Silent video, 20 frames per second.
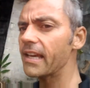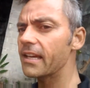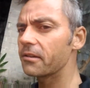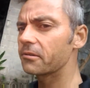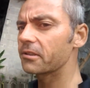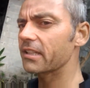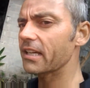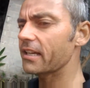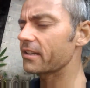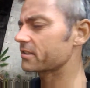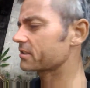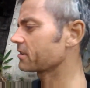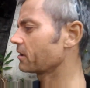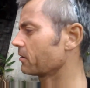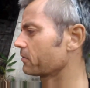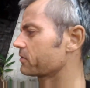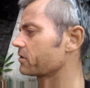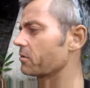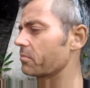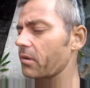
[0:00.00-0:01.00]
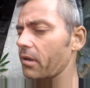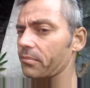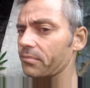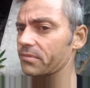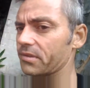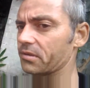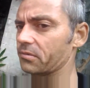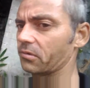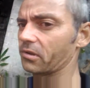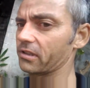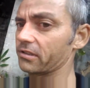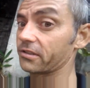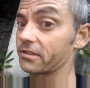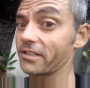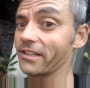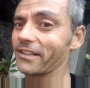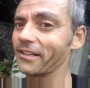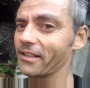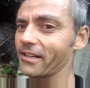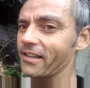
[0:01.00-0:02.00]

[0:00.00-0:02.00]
it will kind of solve two problems at once.